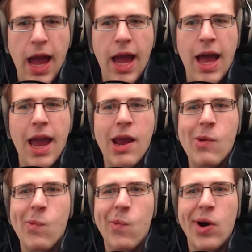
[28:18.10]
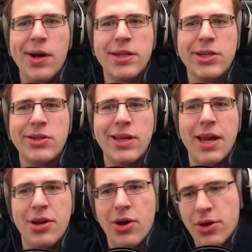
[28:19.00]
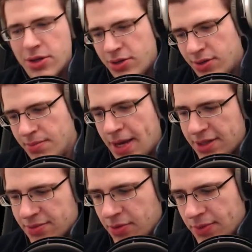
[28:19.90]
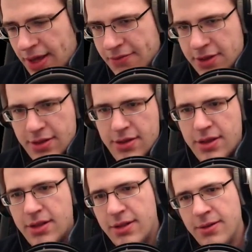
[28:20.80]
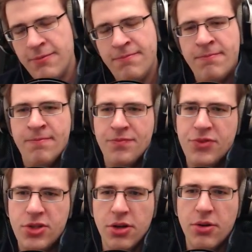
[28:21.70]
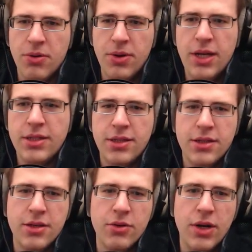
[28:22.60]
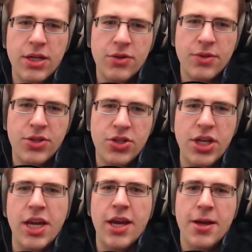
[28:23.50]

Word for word: I want to get her to the maximum level. So let's go lunch with Chie.